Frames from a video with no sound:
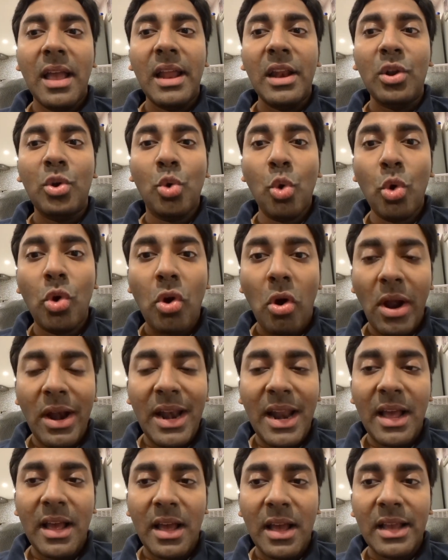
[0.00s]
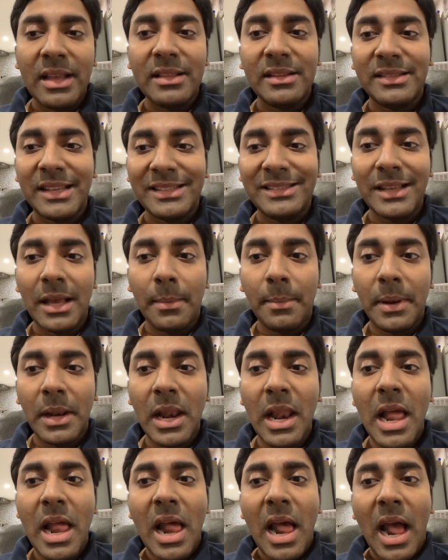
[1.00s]
in KuCoin in this
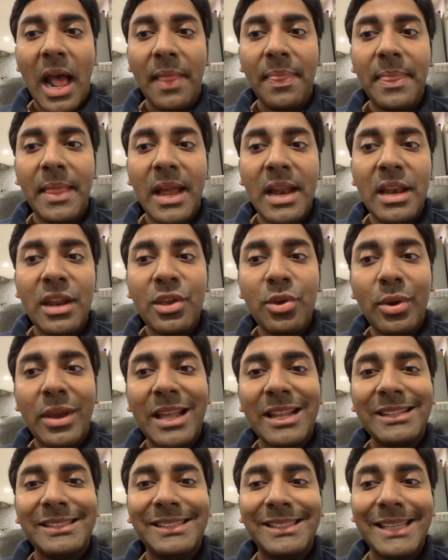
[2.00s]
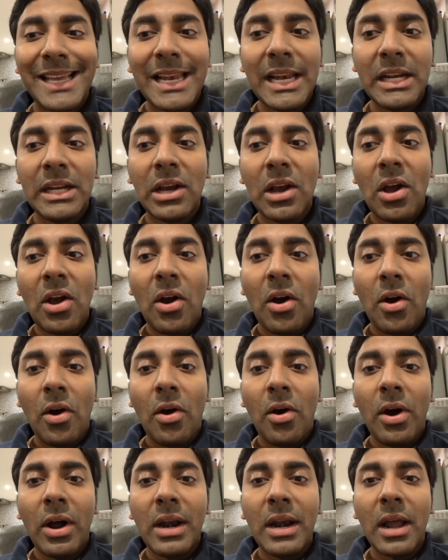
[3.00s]
example, and then you can sell it
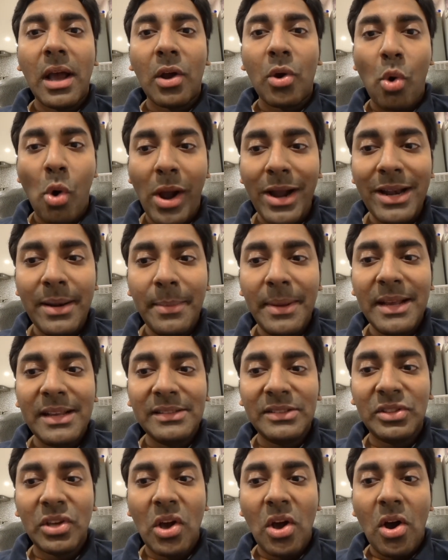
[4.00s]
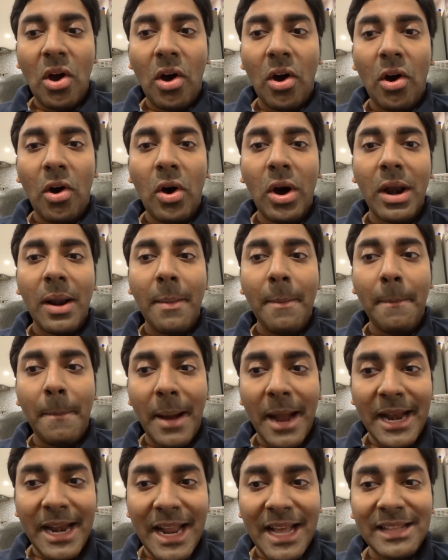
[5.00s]
on Coinbase or
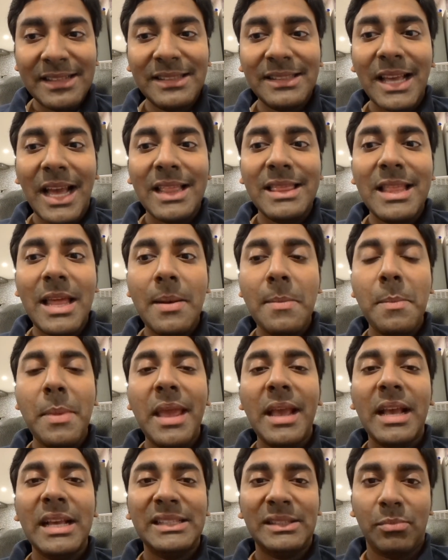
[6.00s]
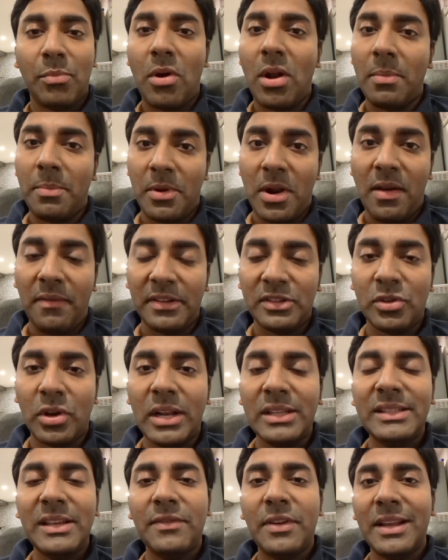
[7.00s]
Binance and then make a small profit. So
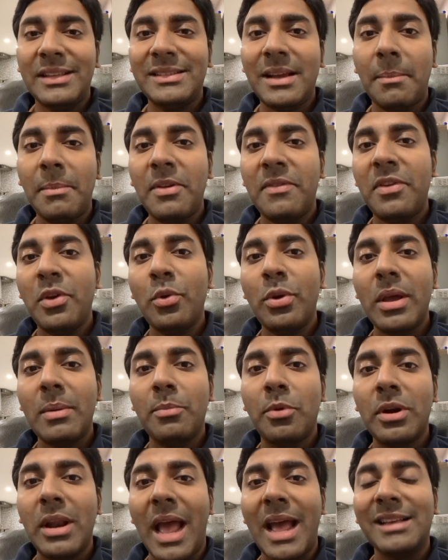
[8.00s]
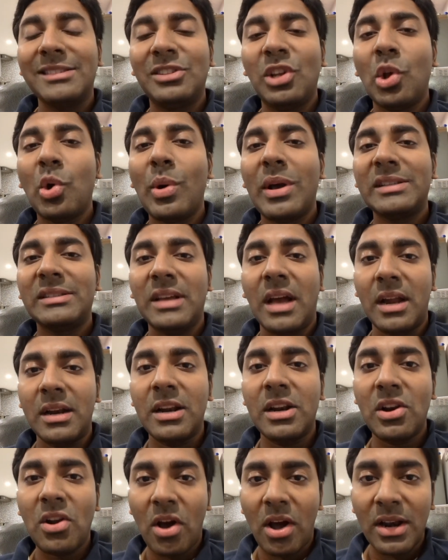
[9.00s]
let's say, for example, if you can put as low as
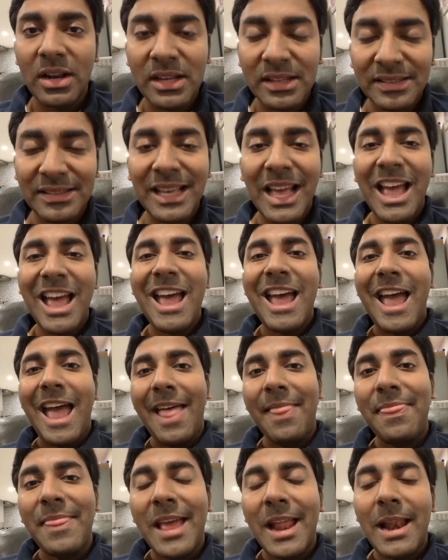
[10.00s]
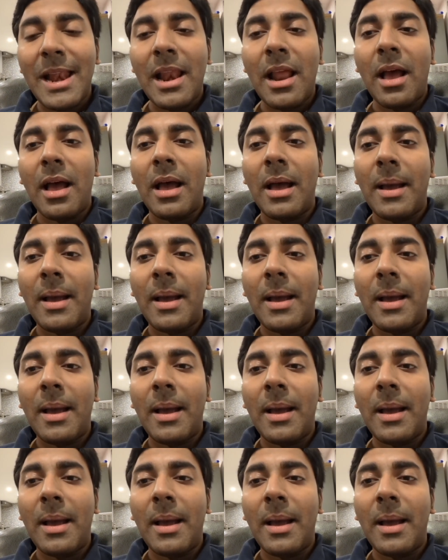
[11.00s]
$100 and then